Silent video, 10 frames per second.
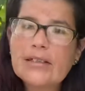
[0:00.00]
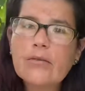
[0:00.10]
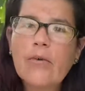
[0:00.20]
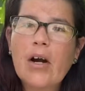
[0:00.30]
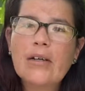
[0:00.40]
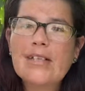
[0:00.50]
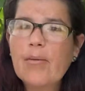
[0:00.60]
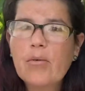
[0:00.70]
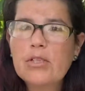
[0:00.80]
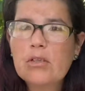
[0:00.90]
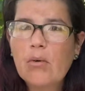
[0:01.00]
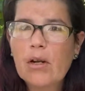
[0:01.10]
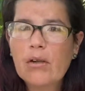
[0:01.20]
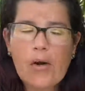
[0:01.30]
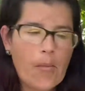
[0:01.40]
so far. Tell me what you
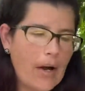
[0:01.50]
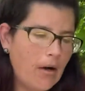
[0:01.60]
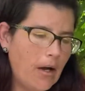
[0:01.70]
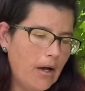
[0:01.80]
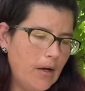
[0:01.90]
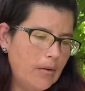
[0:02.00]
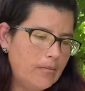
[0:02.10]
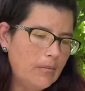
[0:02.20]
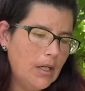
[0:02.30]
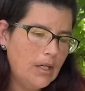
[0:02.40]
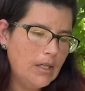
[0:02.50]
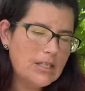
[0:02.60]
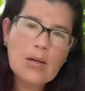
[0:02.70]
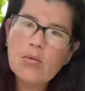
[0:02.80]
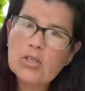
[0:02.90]
want to know about.
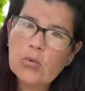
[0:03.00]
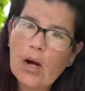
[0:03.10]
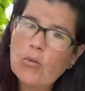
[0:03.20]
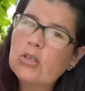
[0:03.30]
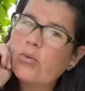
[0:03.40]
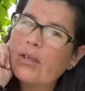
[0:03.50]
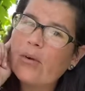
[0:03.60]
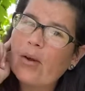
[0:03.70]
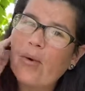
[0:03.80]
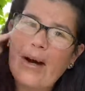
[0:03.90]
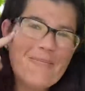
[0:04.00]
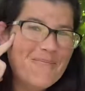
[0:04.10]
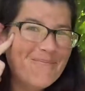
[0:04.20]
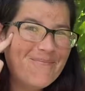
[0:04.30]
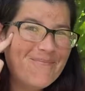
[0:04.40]
Tell me what you want, what you really, really want.
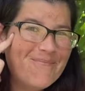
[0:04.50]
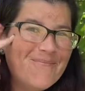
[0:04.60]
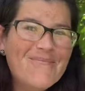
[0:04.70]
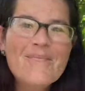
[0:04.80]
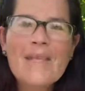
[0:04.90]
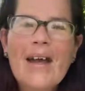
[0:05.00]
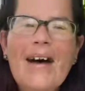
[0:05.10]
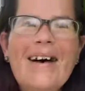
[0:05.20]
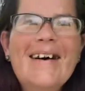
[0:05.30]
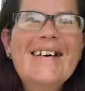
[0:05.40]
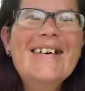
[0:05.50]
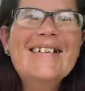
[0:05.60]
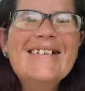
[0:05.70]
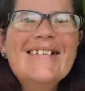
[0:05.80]
All